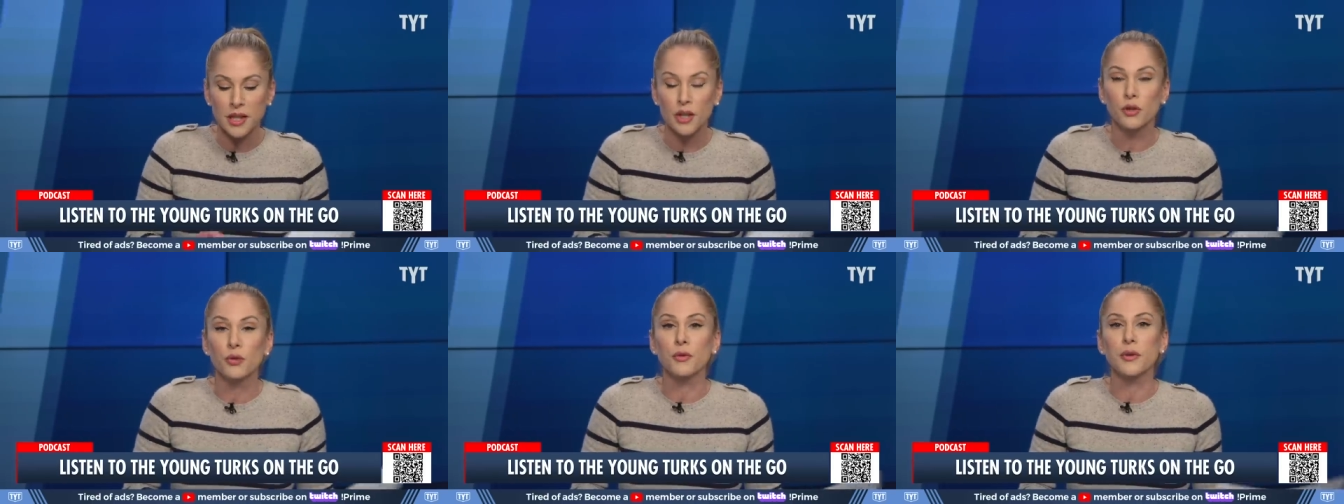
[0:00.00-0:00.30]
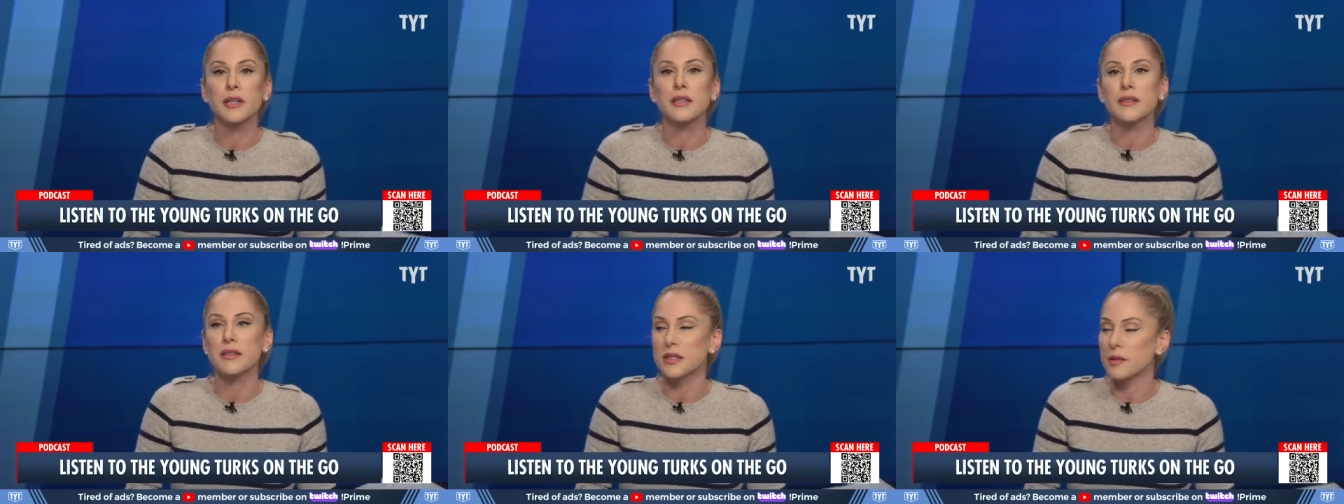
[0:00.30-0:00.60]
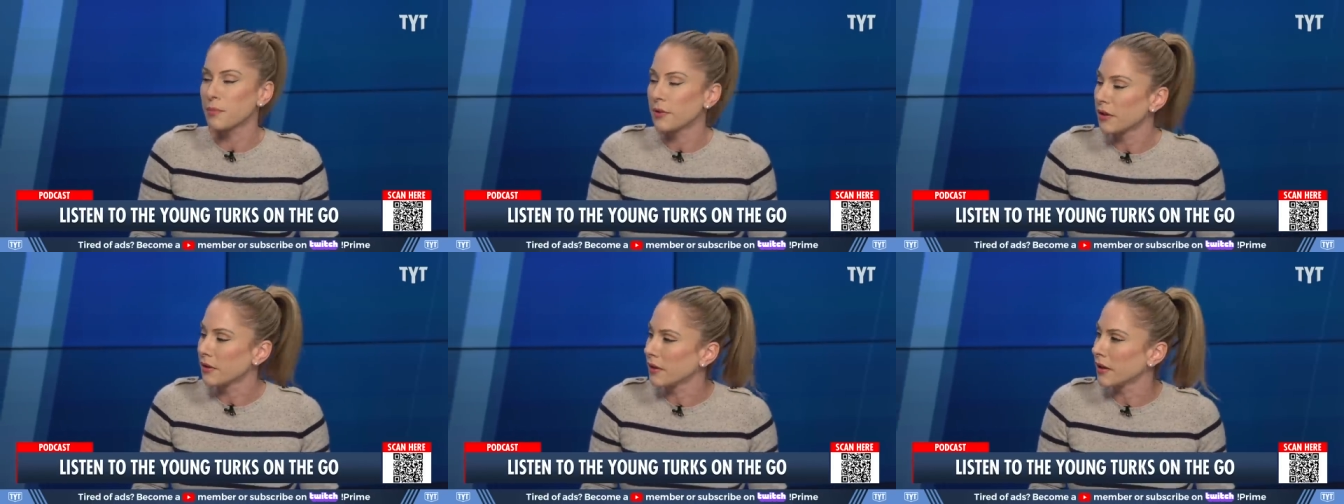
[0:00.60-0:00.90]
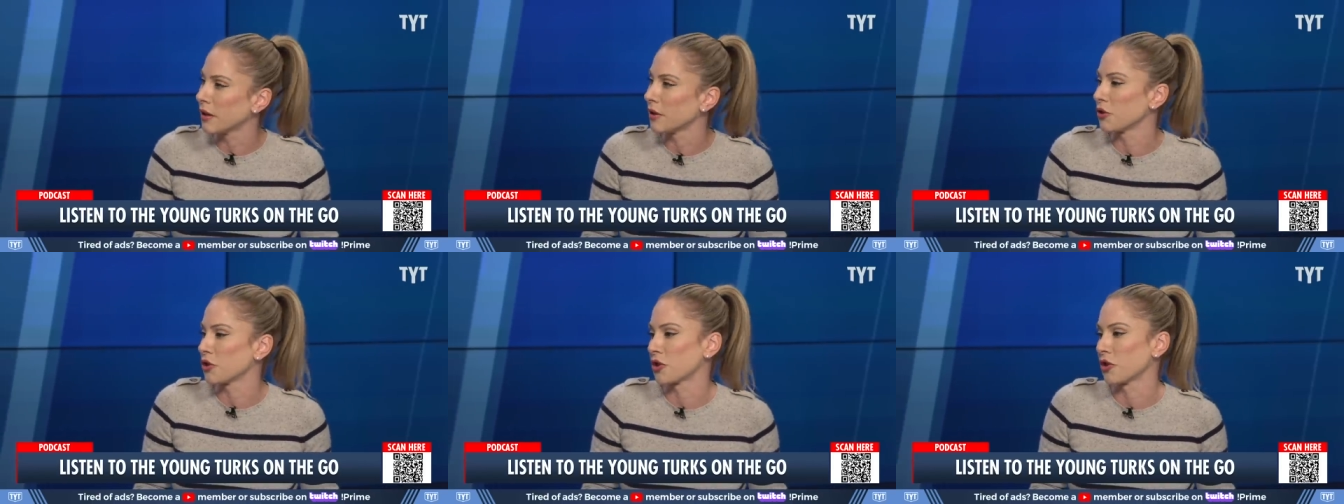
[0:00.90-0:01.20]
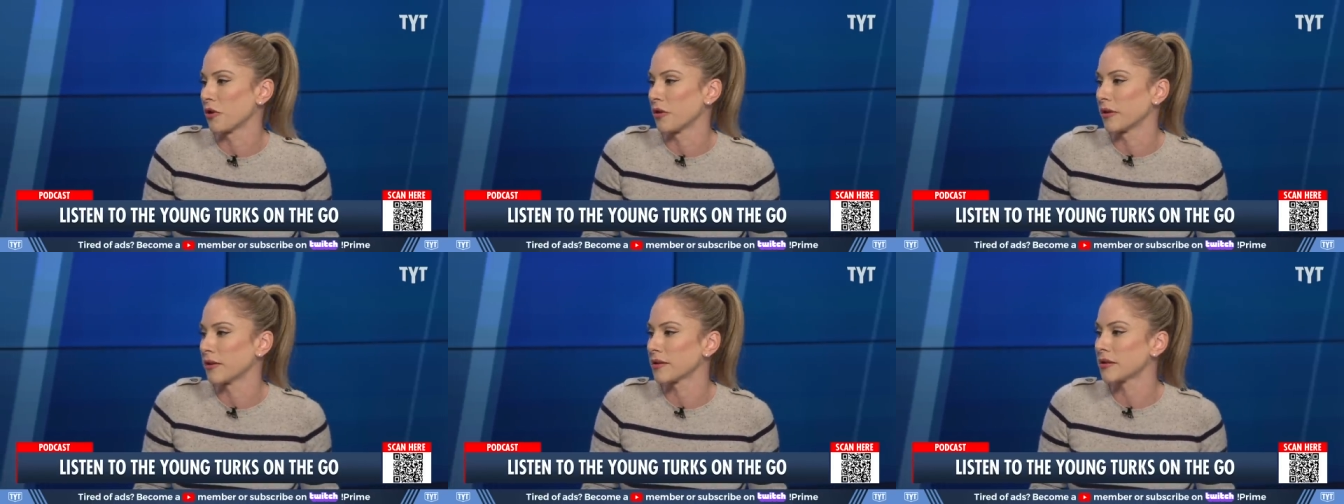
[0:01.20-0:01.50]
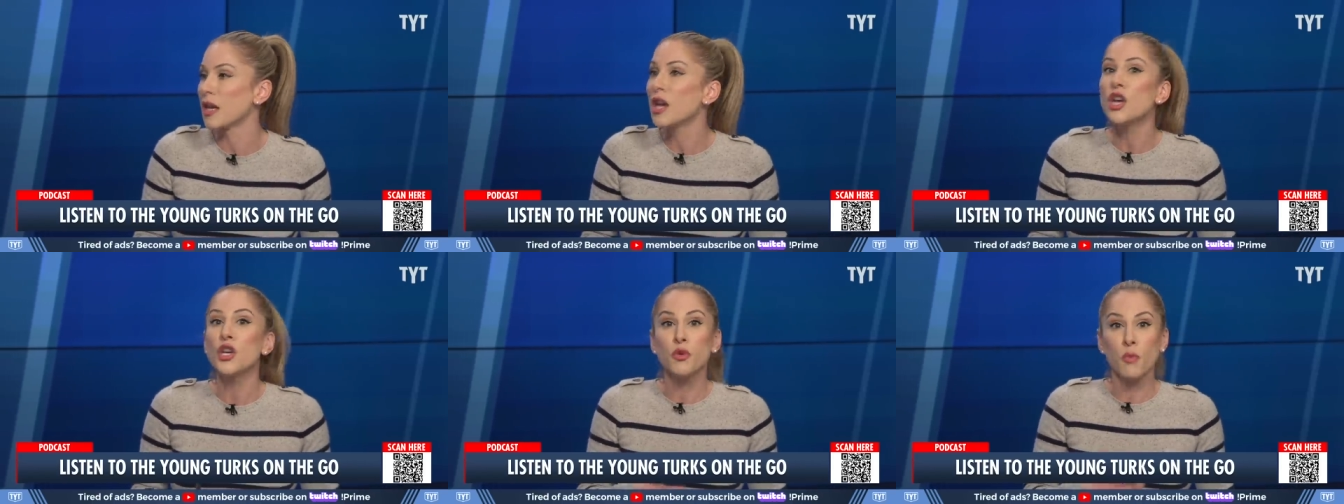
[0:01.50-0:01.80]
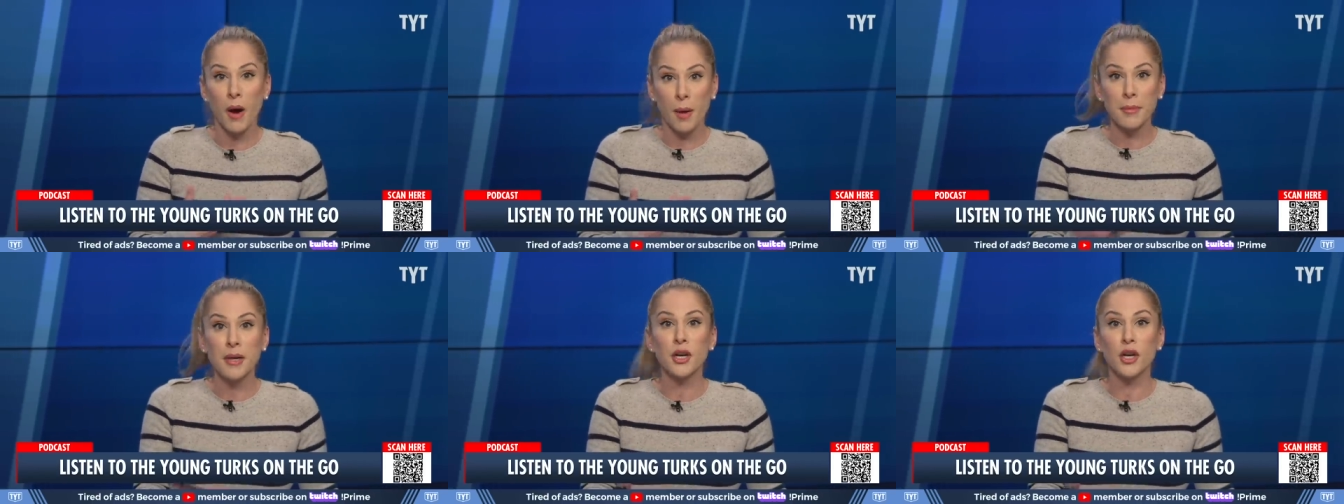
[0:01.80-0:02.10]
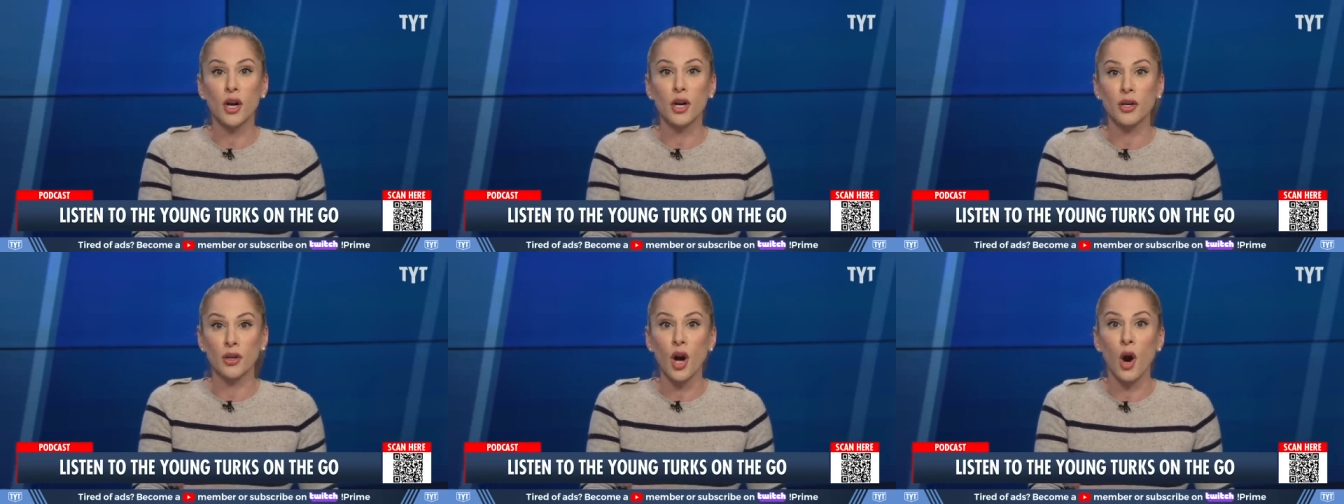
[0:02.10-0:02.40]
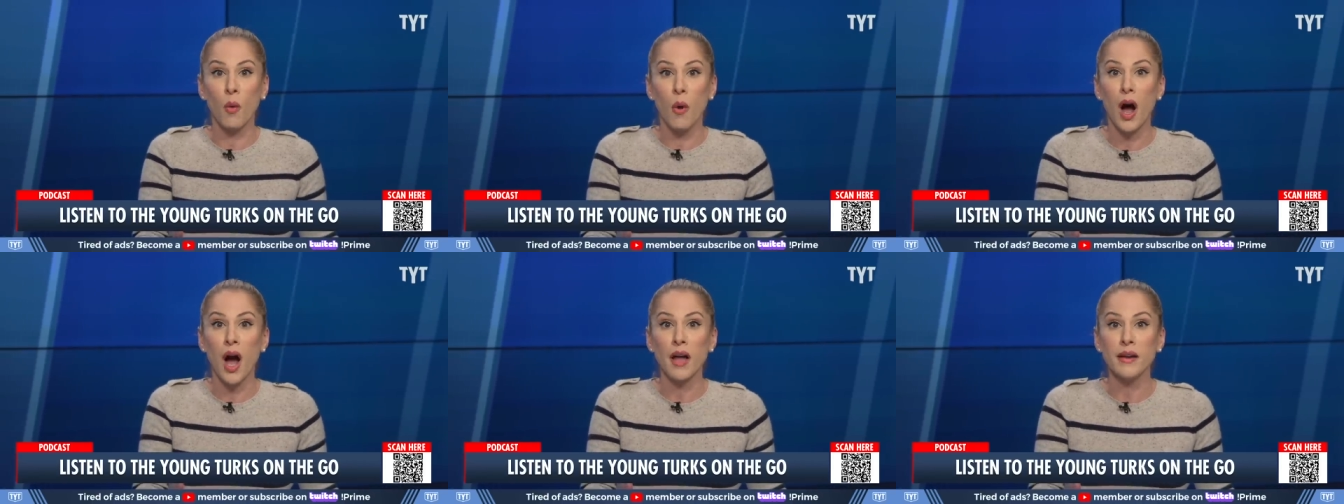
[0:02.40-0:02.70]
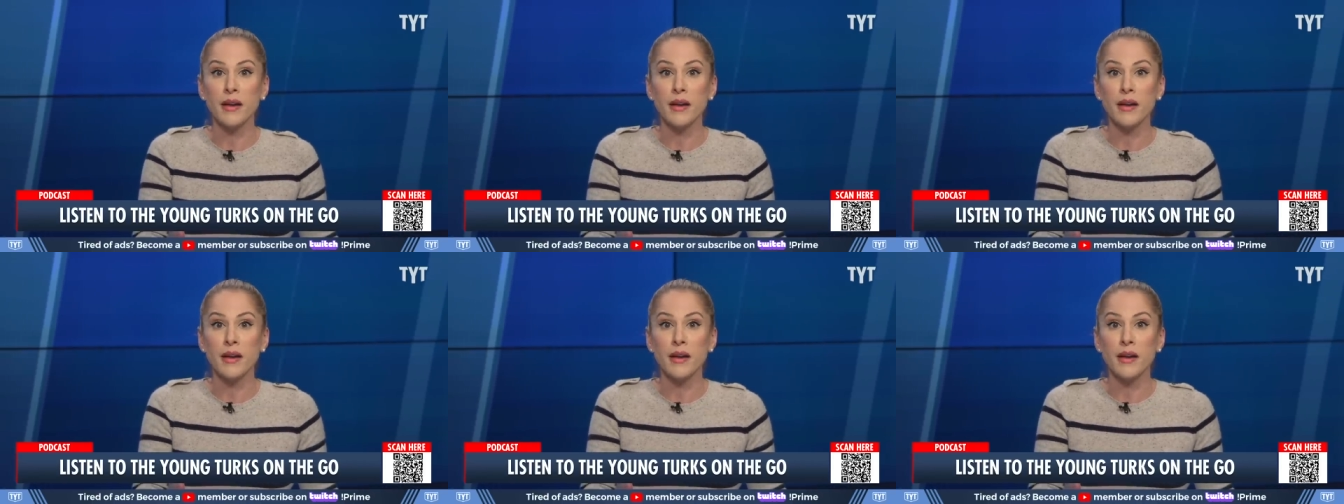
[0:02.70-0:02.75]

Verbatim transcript: including disability insurance. You want me to go on?